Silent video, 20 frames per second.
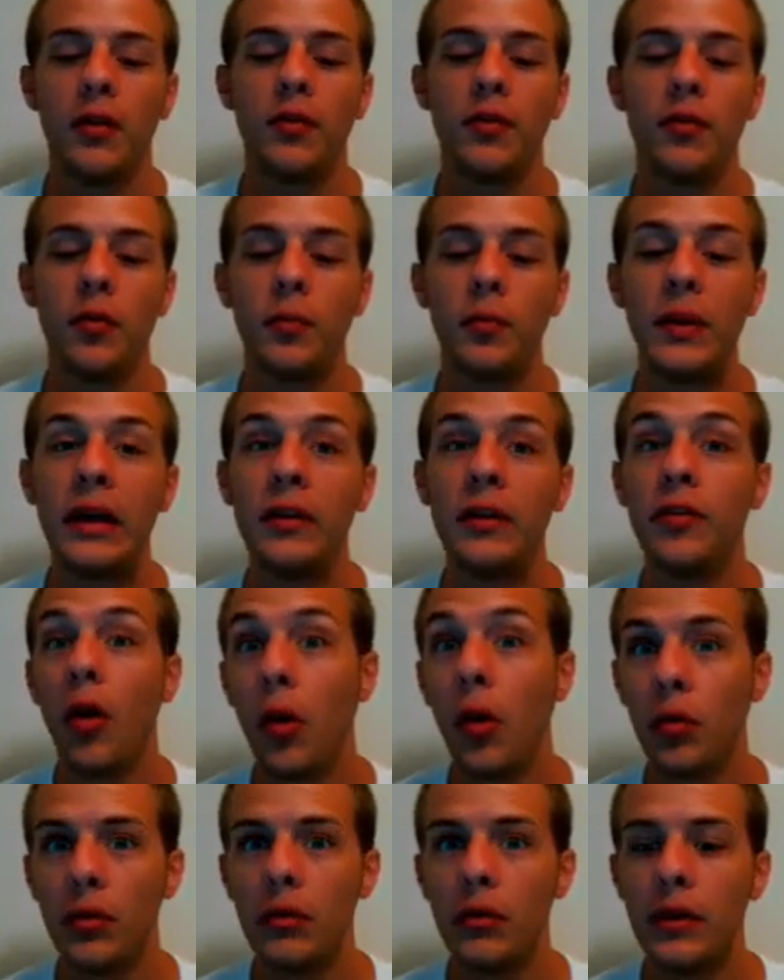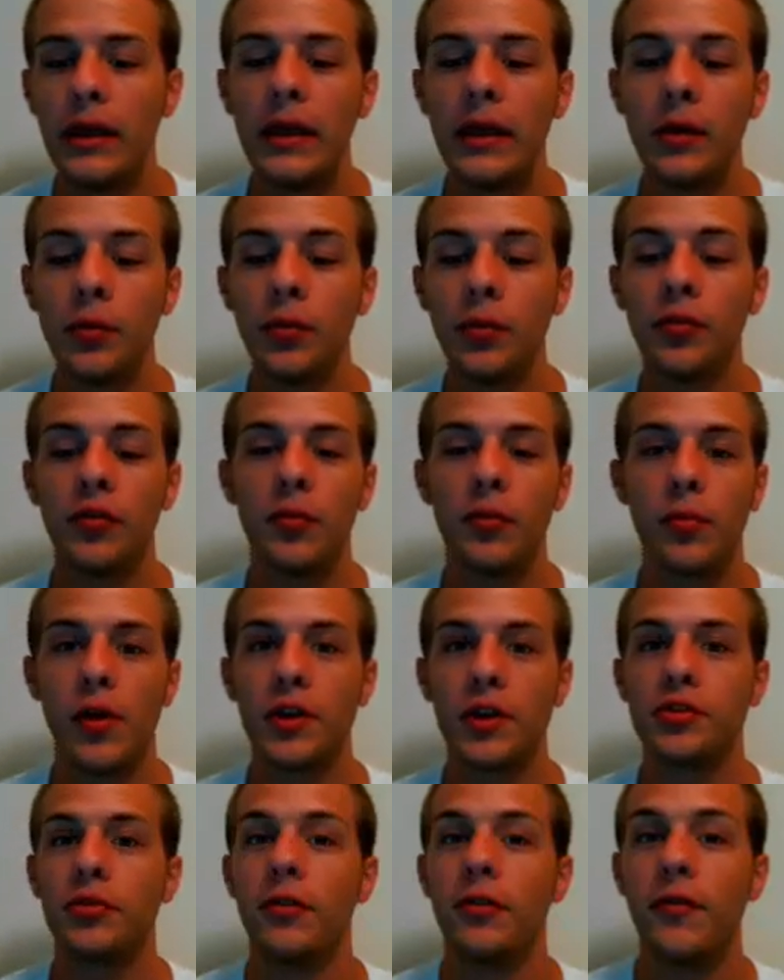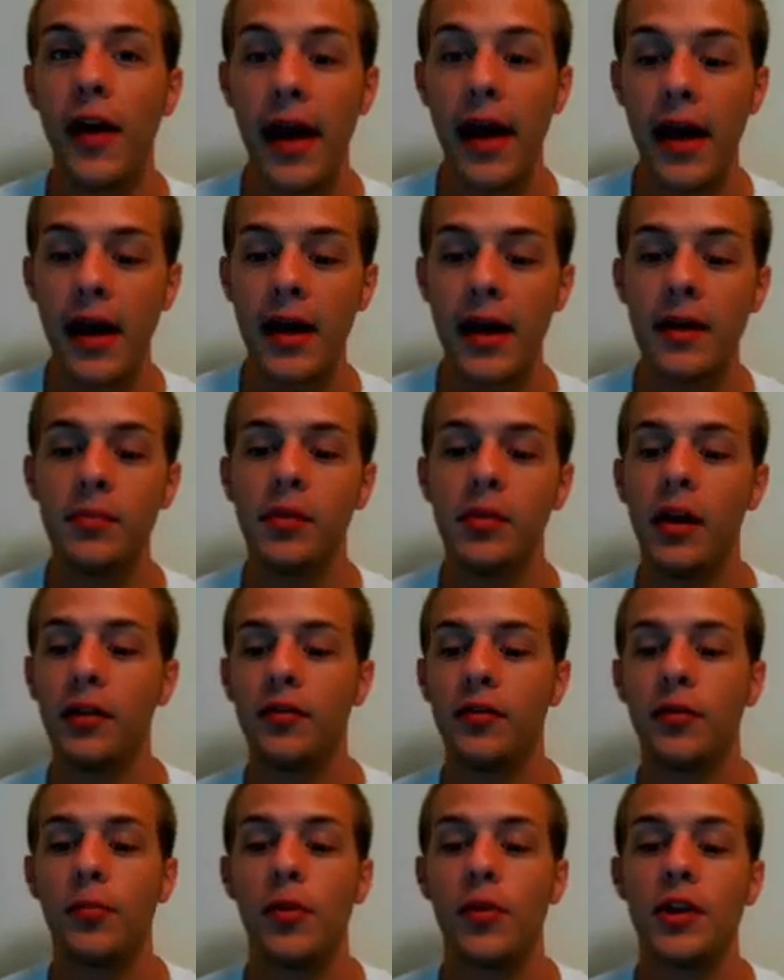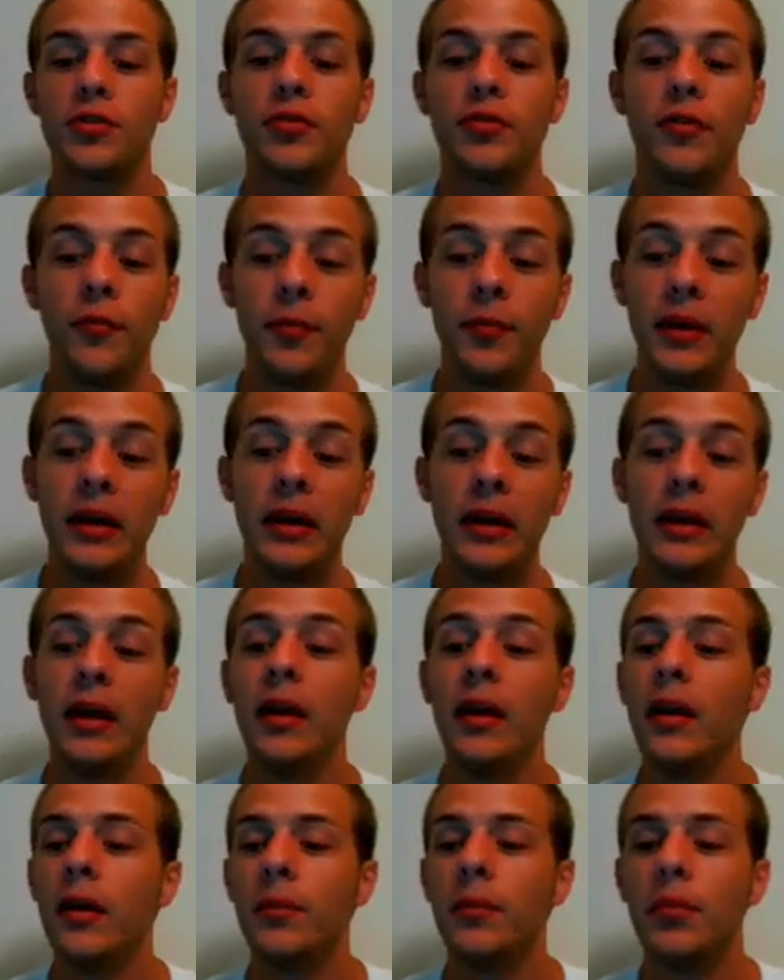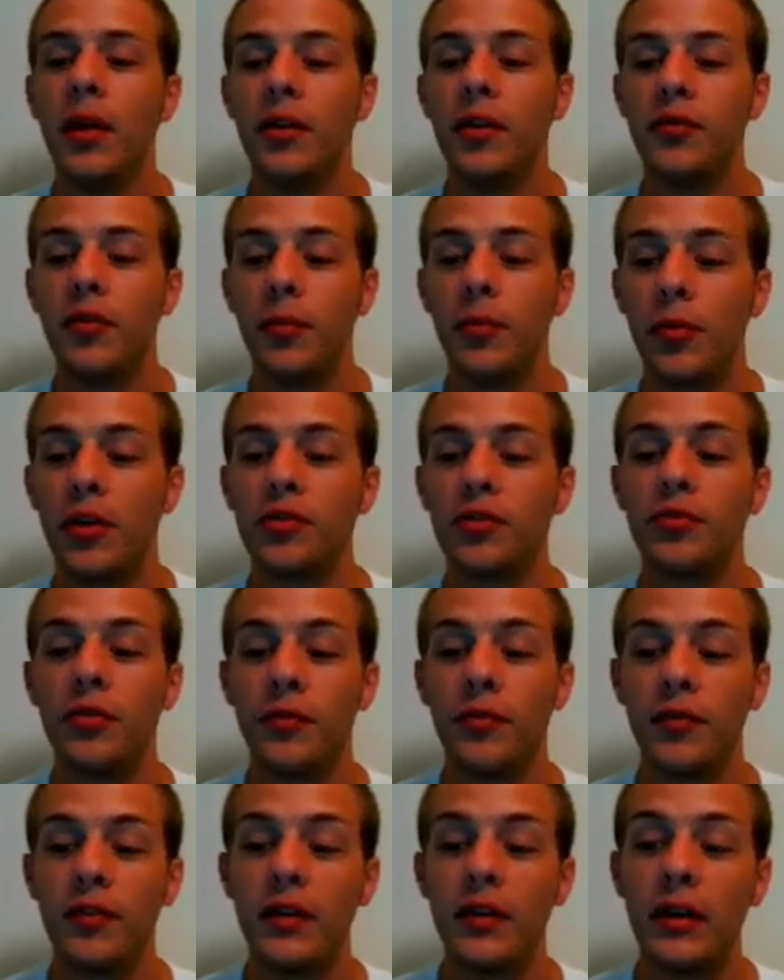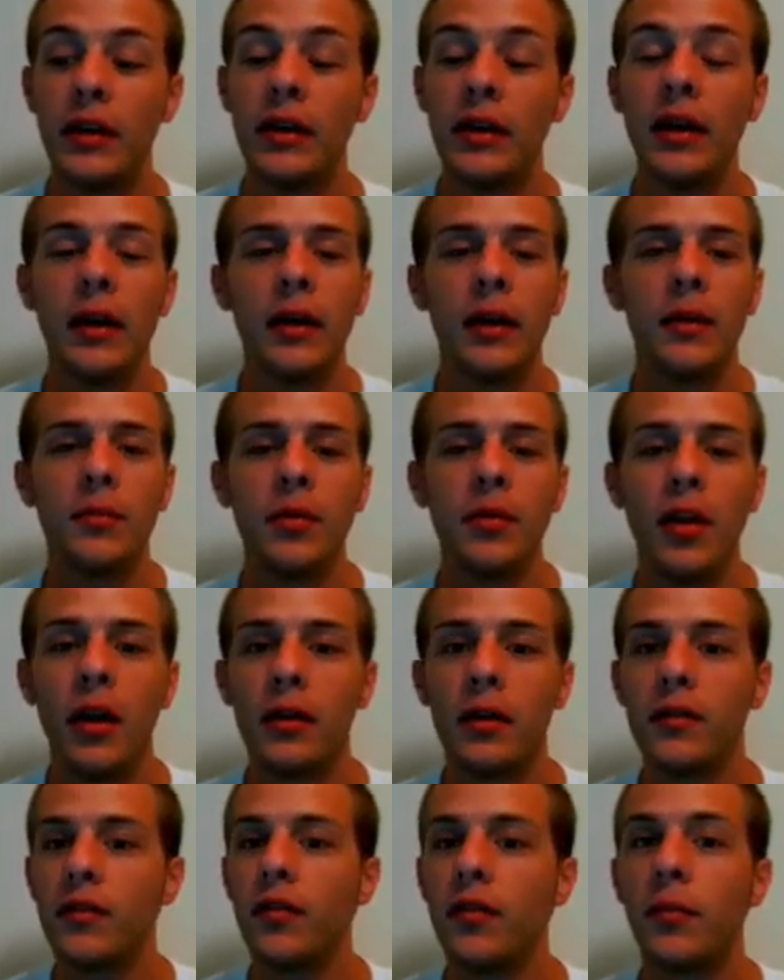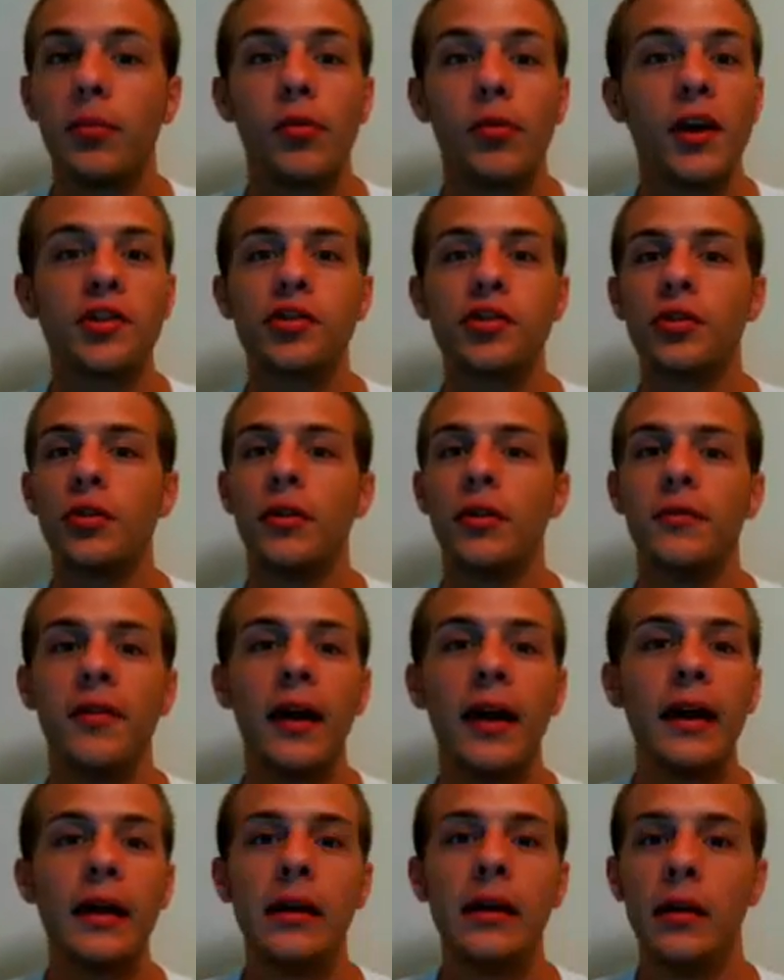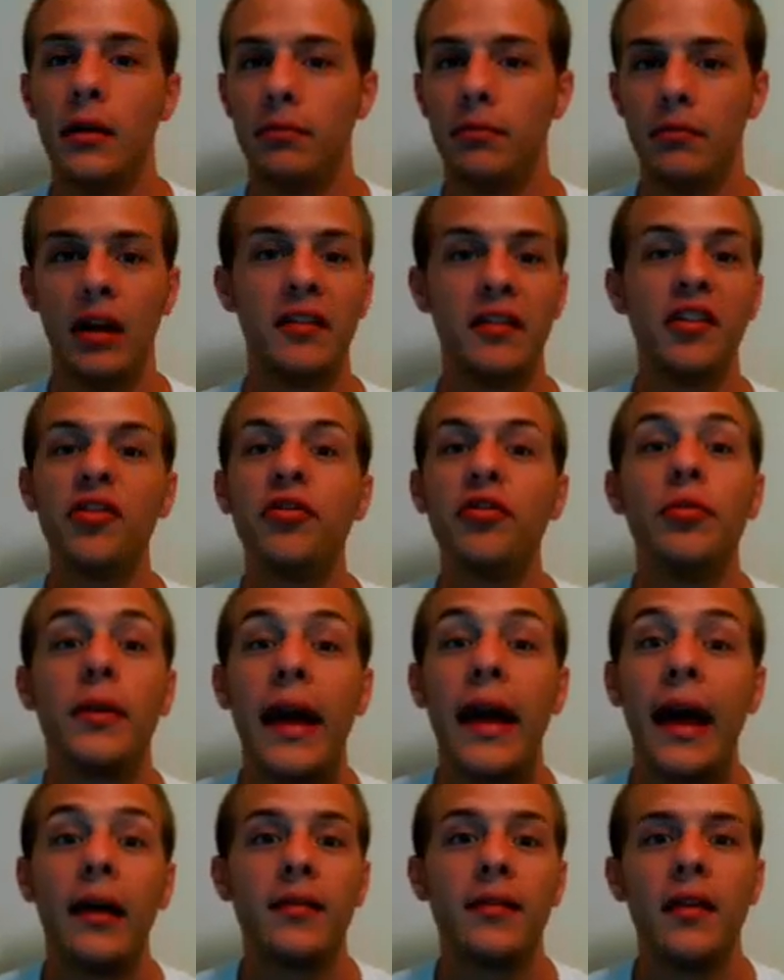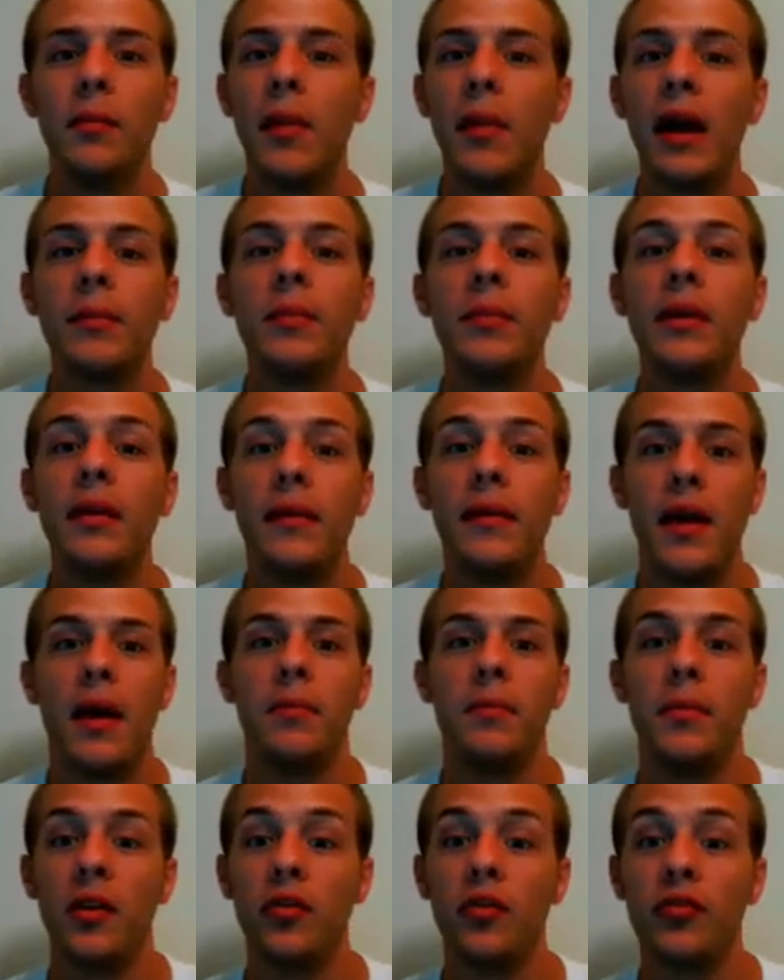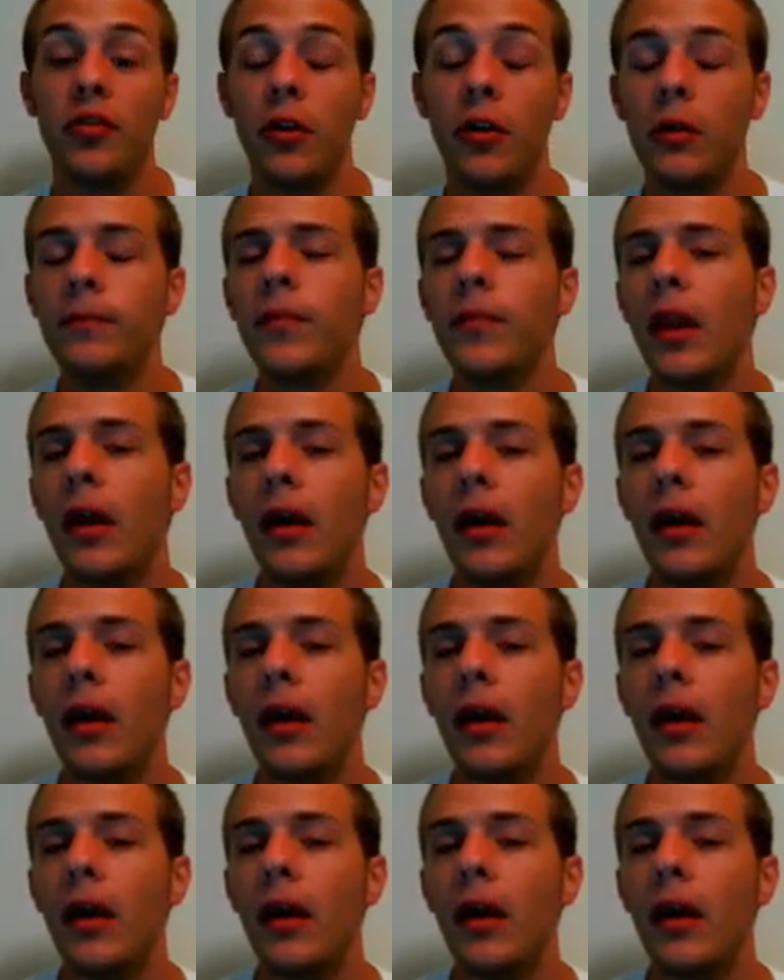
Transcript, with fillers: So P total equals the pressure of A plus the pressure of B plus the pressure of C plus the pressure of any additional gas that might be in that mixture.